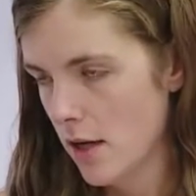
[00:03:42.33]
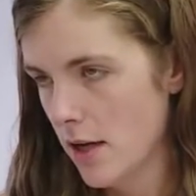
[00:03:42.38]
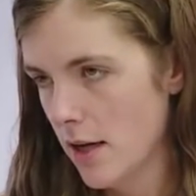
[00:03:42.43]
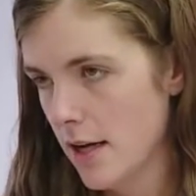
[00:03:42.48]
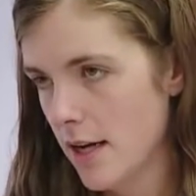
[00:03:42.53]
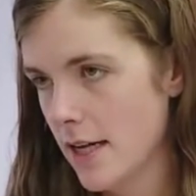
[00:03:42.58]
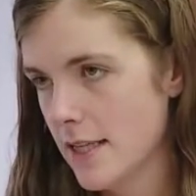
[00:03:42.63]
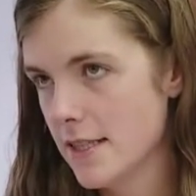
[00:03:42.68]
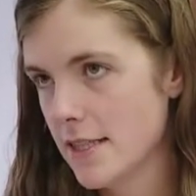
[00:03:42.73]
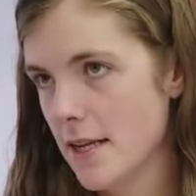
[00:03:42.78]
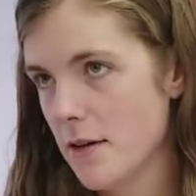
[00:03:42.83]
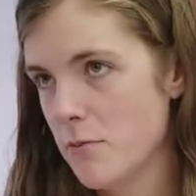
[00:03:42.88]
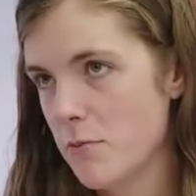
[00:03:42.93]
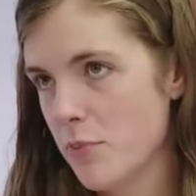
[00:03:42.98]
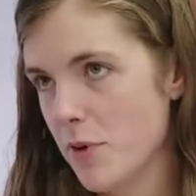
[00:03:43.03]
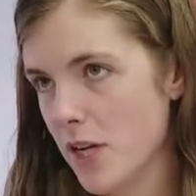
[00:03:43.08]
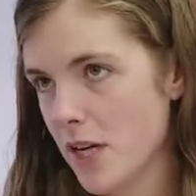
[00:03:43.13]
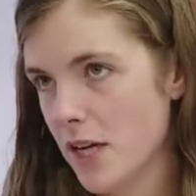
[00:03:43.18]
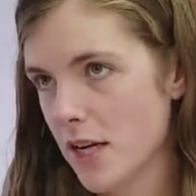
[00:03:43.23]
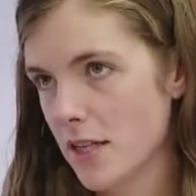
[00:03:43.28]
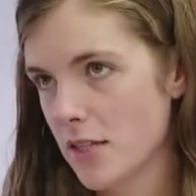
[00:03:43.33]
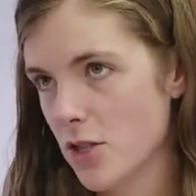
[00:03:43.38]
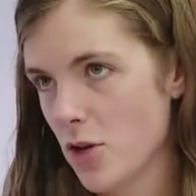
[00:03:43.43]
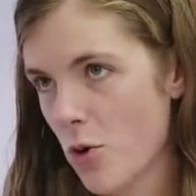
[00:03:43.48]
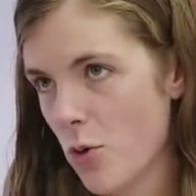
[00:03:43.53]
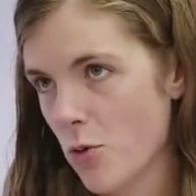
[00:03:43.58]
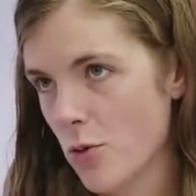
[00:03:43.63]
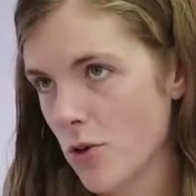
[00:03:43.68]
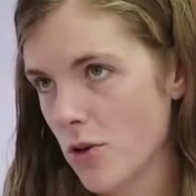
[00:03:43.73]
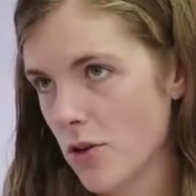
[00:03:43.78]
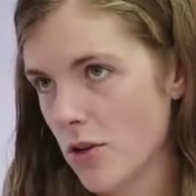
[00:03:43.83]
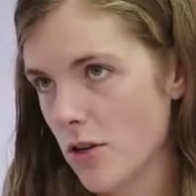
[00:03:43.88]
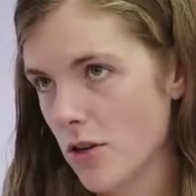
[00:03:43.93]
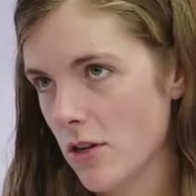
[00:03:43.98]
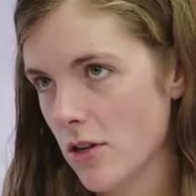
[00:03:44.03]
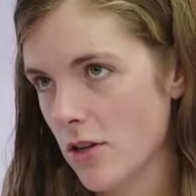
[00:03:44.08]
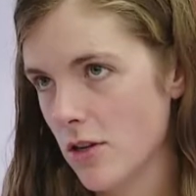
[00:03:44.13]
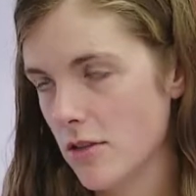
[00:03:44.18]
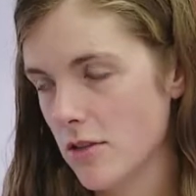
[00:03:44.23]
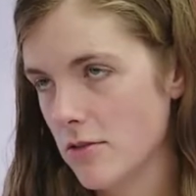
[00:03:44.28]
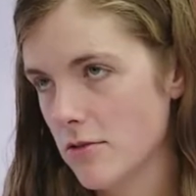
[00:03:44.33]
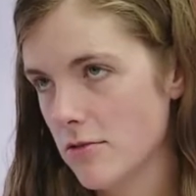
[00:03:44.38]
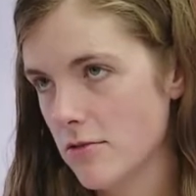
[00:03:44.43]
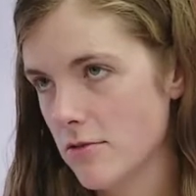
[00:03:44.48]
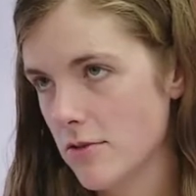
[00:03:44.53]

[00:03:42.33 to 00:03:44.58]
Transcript: it ends up being total,